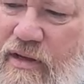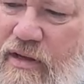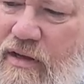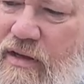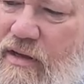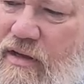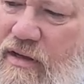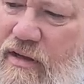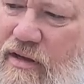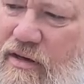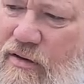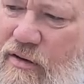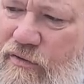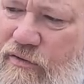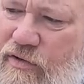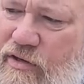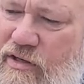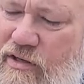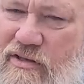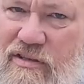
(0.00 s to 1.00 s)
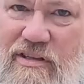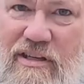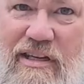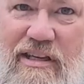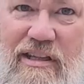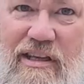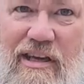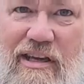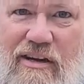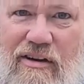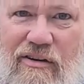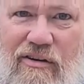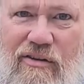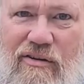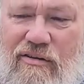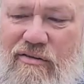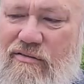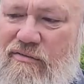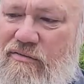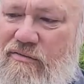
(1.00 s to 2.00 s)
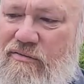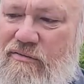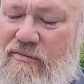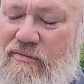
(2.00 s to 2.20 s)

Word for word: I don't know if you can see that at all.